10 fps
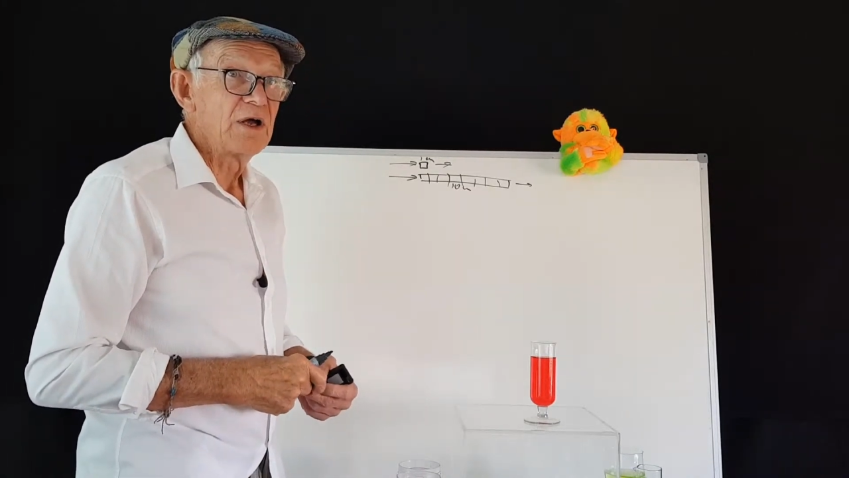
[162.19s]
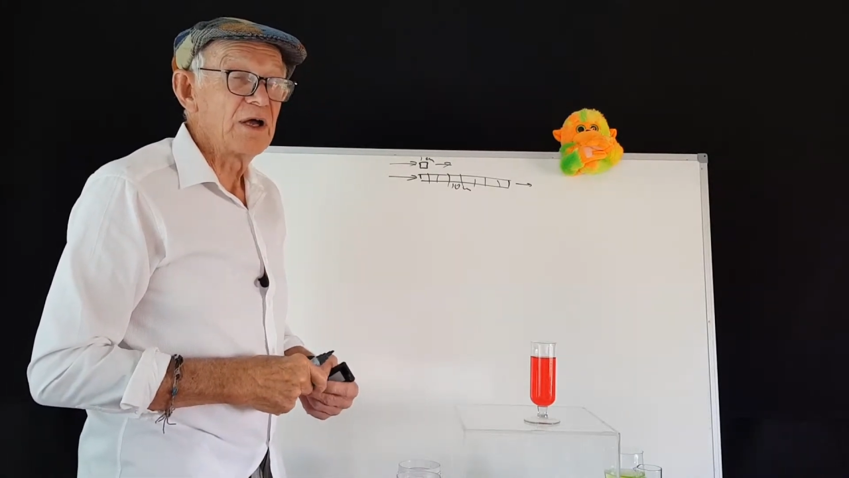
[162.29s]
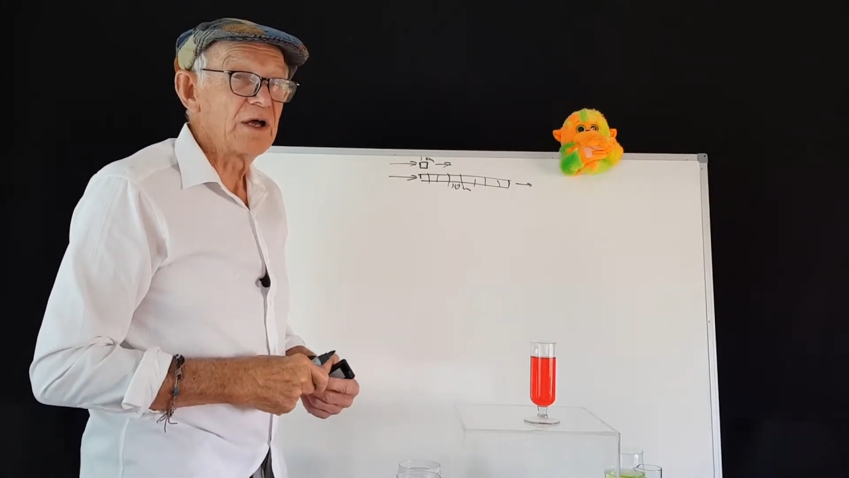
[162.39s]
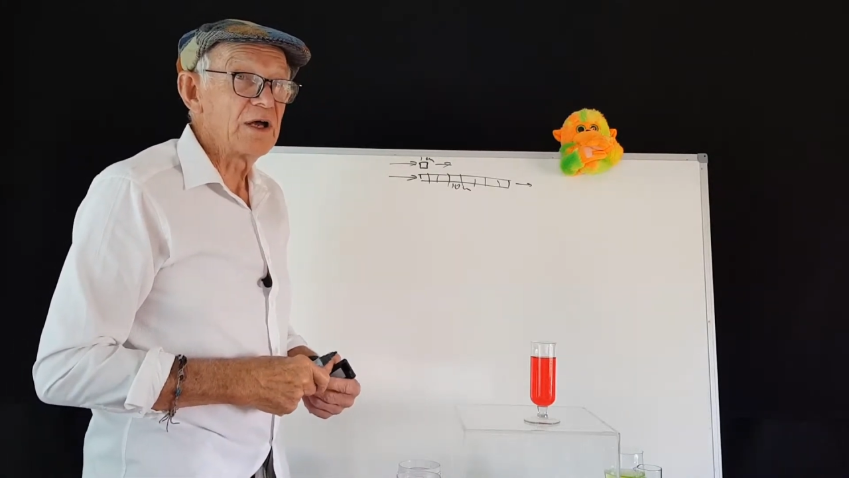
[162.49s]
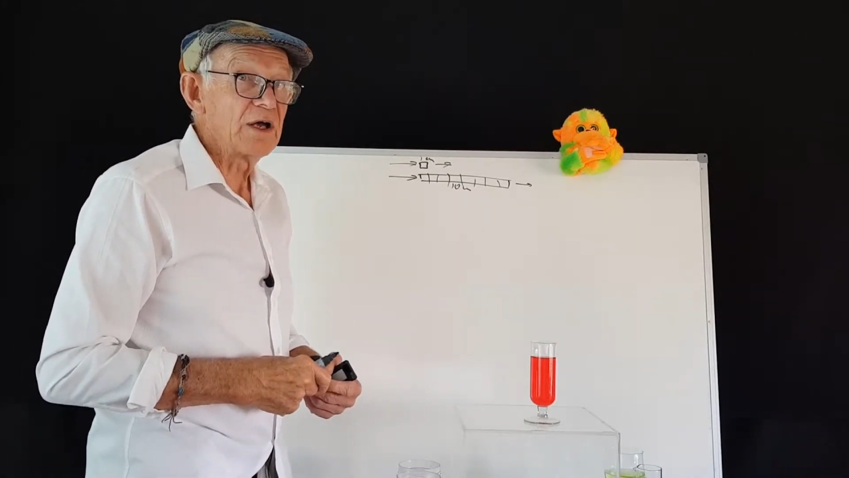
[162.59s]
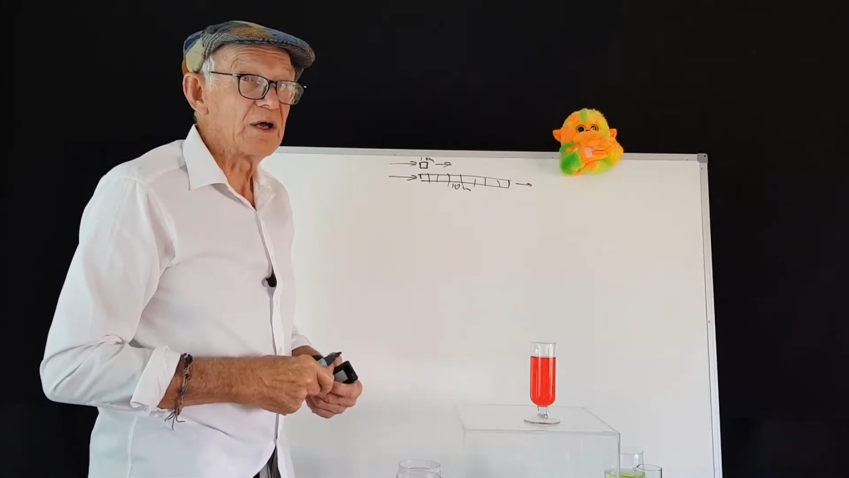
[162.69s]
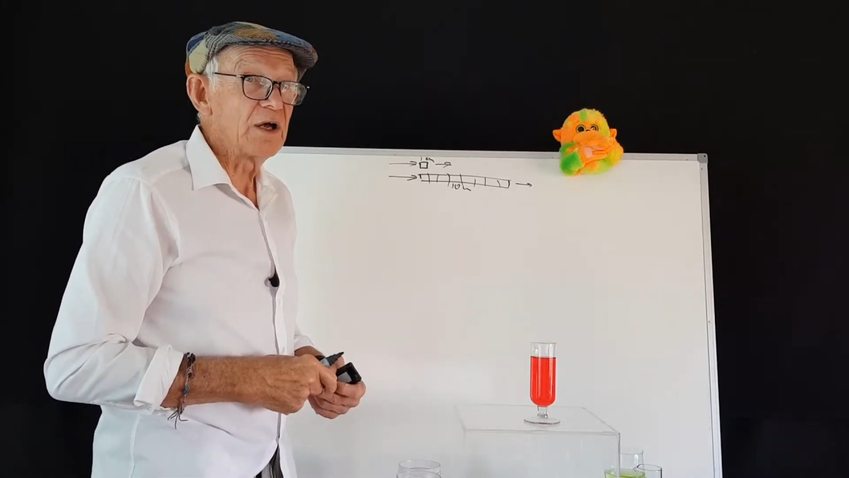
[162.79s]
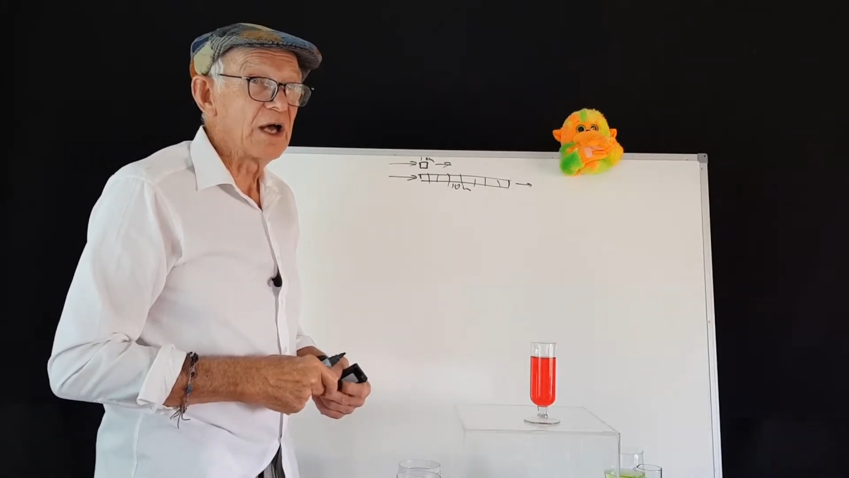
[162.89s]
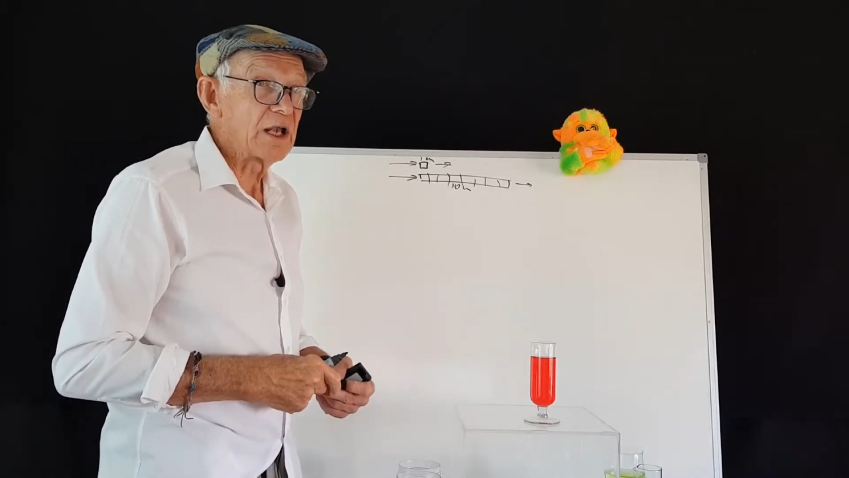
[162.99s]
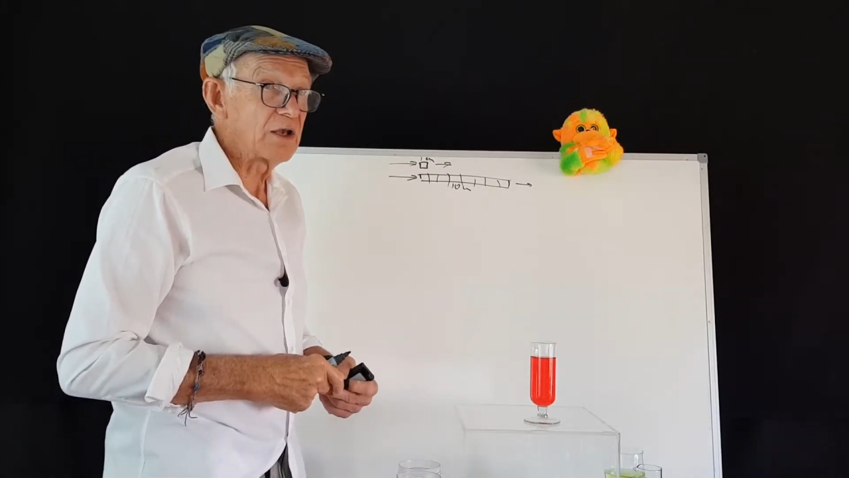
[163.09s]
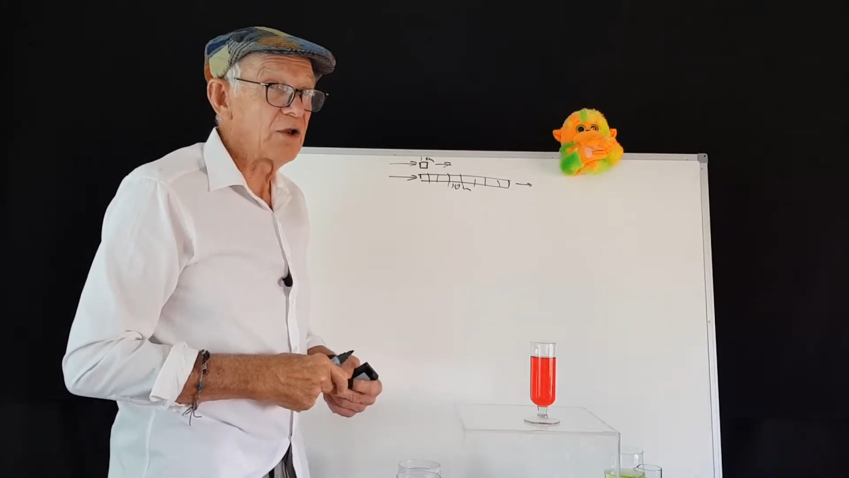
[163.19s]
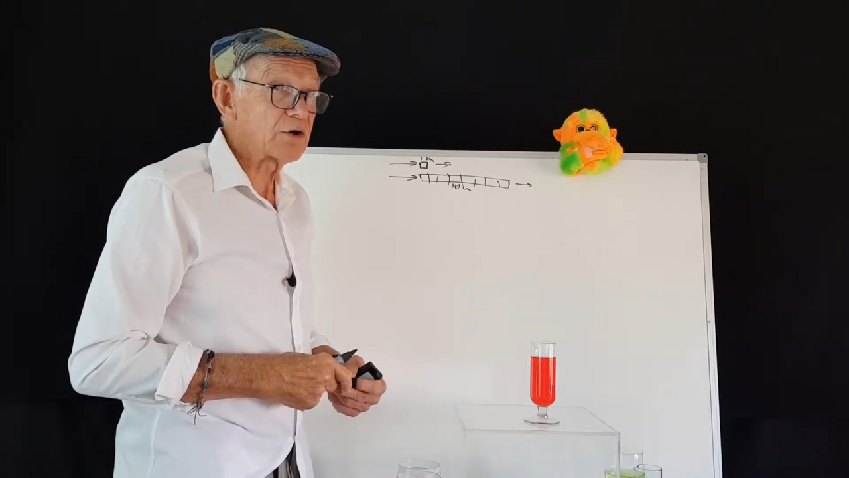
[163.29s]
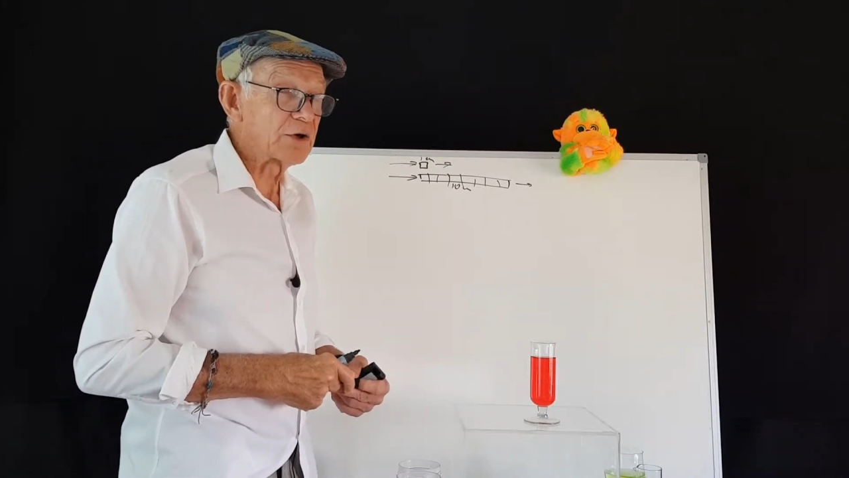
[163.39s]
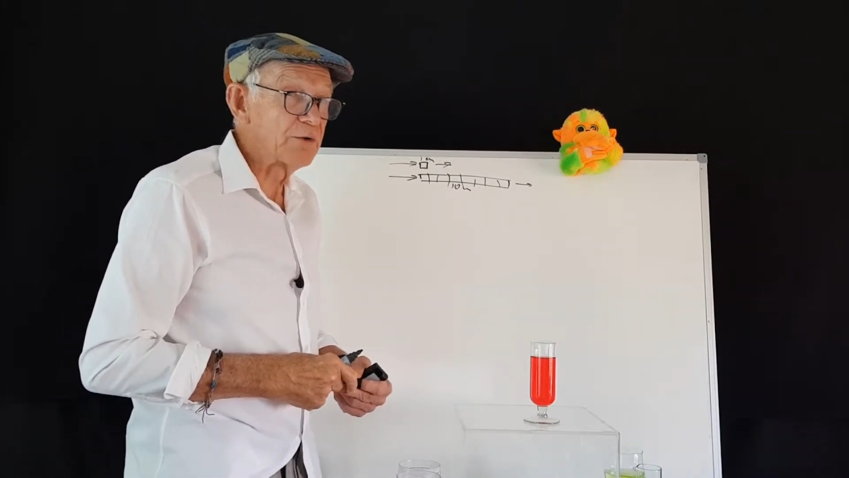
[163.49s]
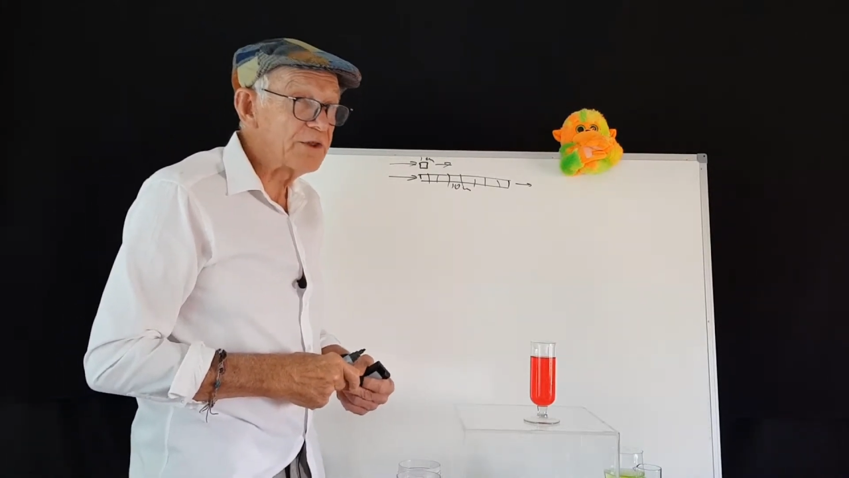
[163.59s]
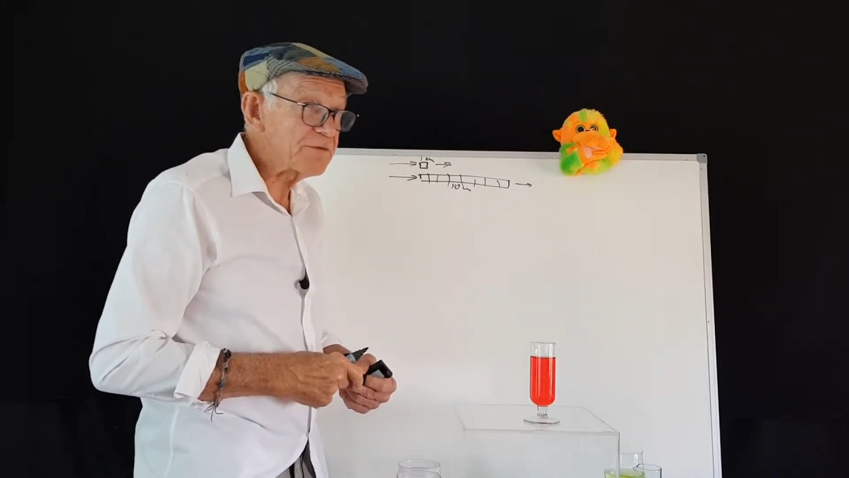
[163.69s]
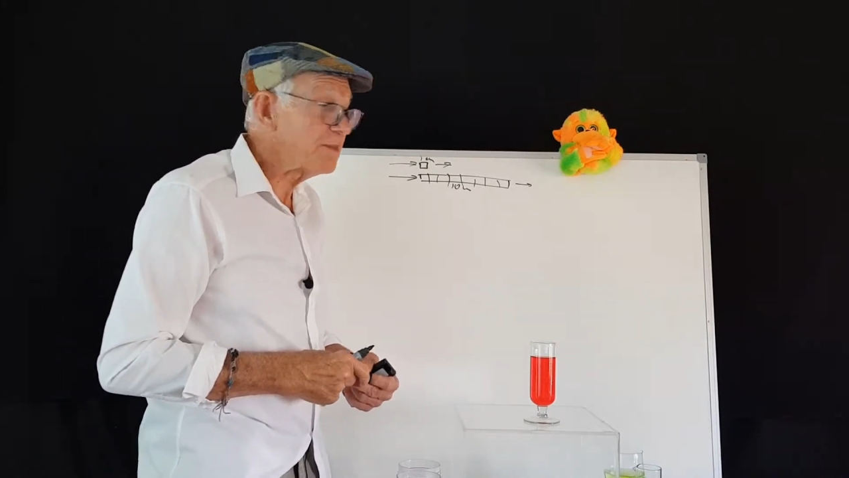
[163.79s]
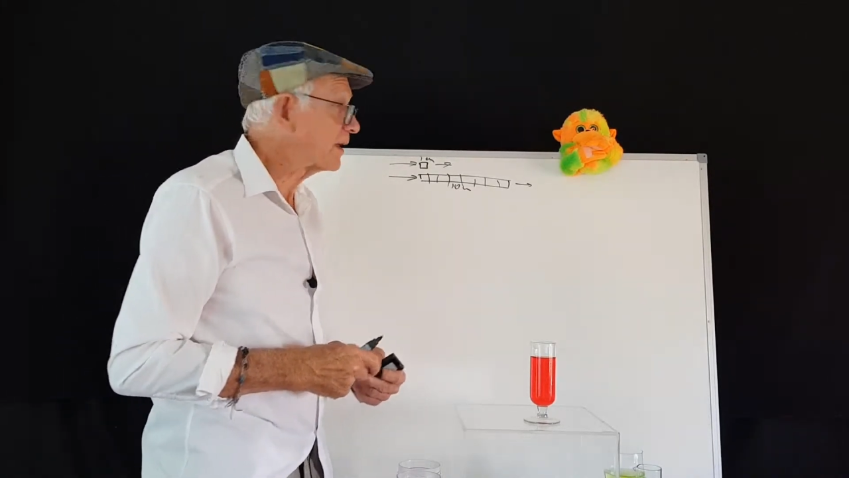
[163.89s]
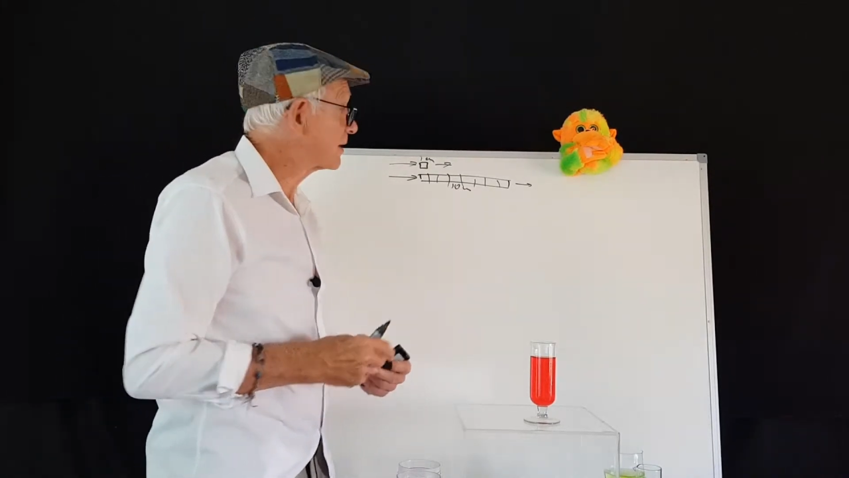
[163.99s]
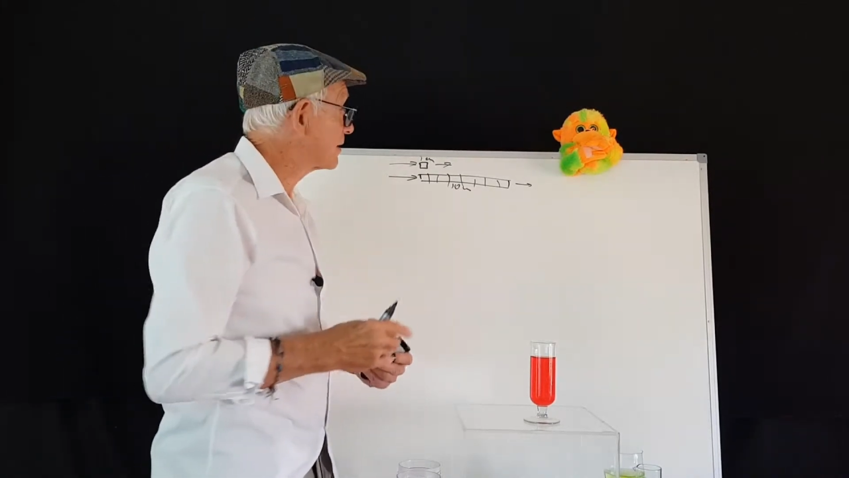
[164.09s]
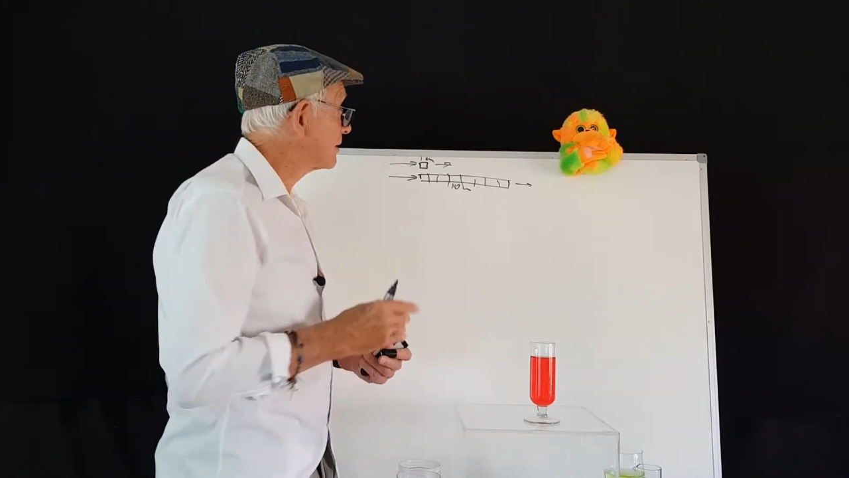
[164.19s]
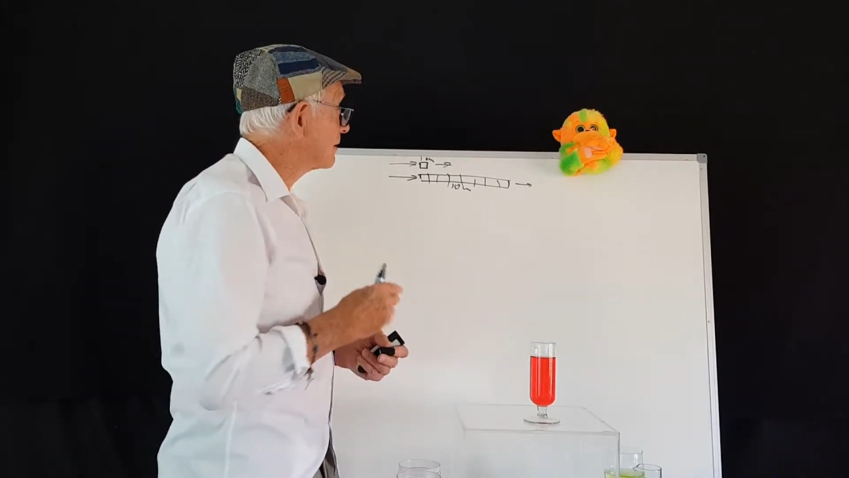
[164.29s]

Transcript: a logarithmic